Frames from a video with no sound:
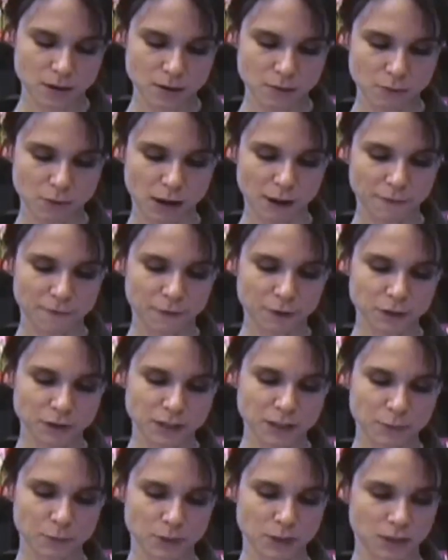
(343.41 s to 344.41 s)
When at first
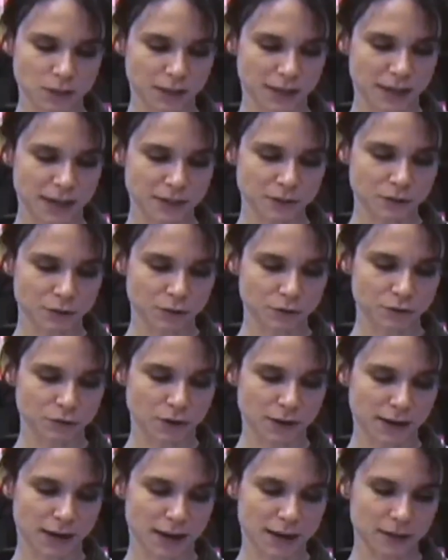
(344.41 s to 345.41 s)
it was an occasional
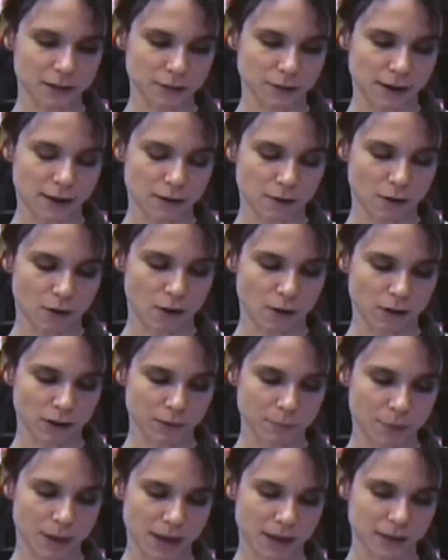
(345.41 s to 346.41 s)
drug addict or alcoholic
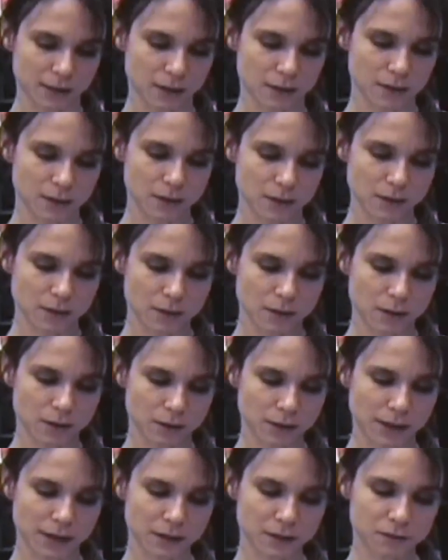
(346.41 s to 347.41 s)
man,
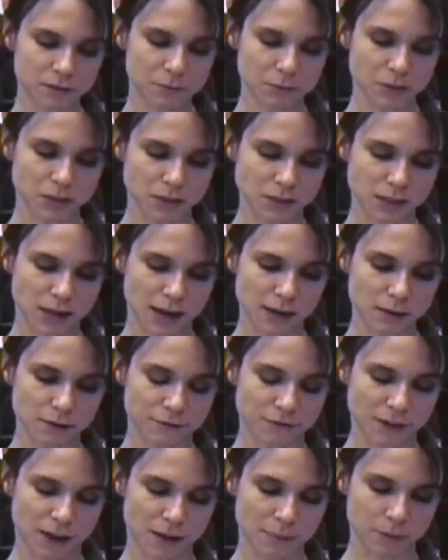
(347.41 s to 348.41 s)
Later, it was entire
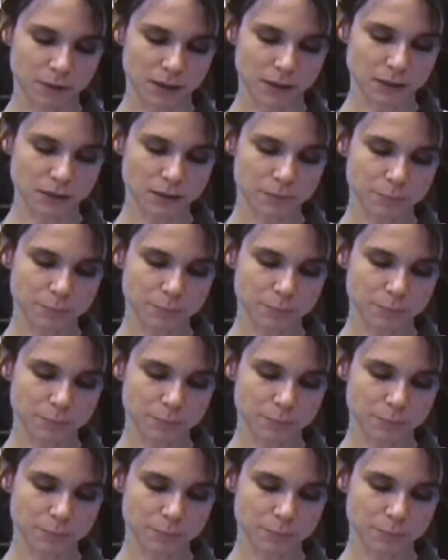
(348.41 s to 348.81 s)
families.